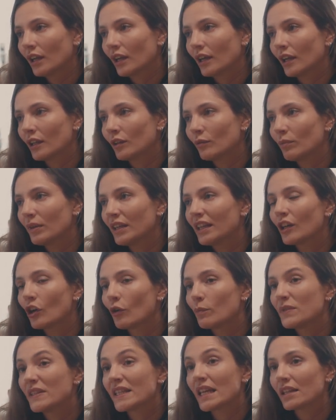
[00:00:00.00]
and being
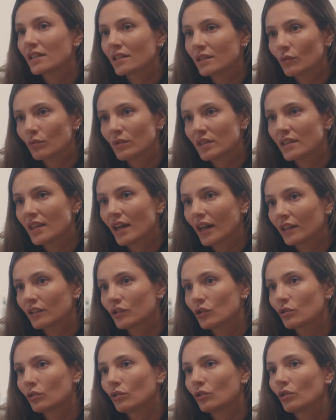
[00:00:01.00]
obsessed with
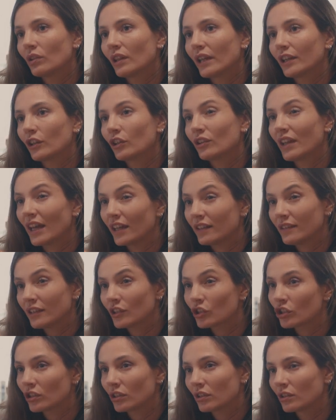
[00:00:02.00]
that, you know, like an
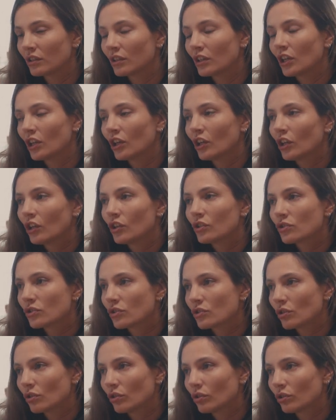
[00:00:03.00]
addiction.
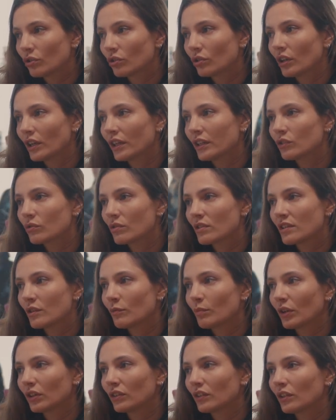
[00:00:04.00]
So it was
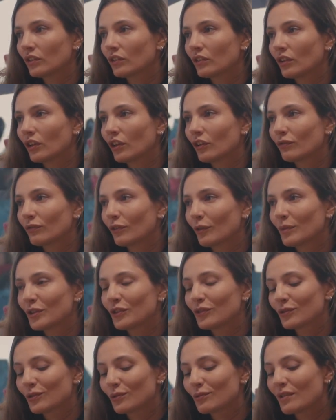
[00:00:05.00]
important for me
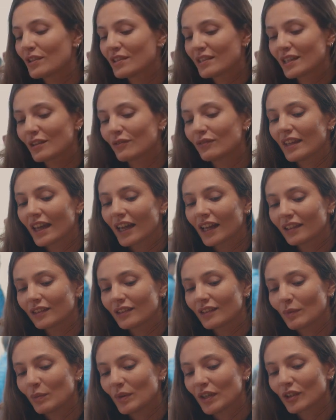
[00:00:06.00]
to receive
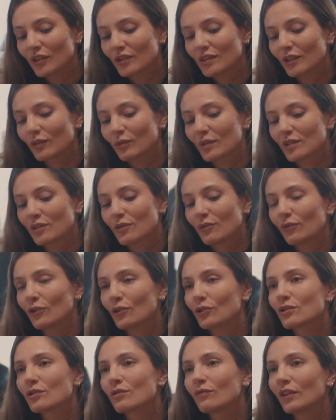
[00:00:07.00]
that, because it was the
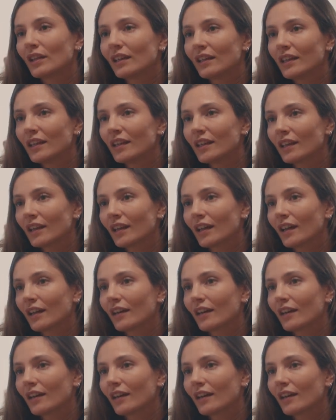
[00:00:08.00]
first feeling